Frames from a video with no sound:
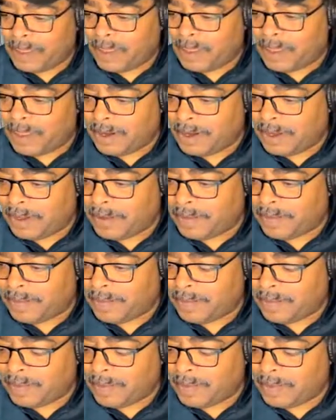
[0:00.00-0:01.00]
and
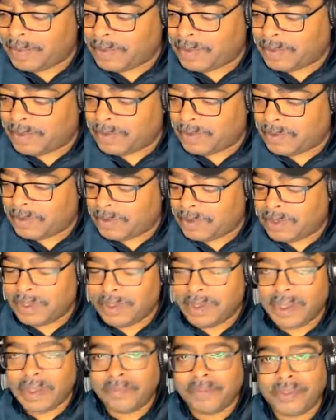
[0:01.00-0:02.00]
so
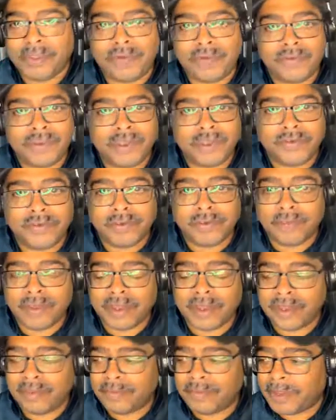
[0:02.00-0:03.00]
I believe he's from
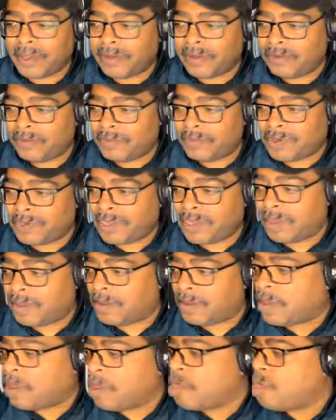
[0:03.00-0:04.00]
my home state.
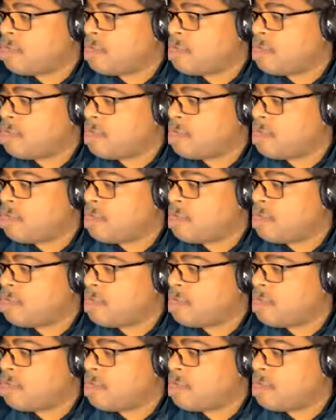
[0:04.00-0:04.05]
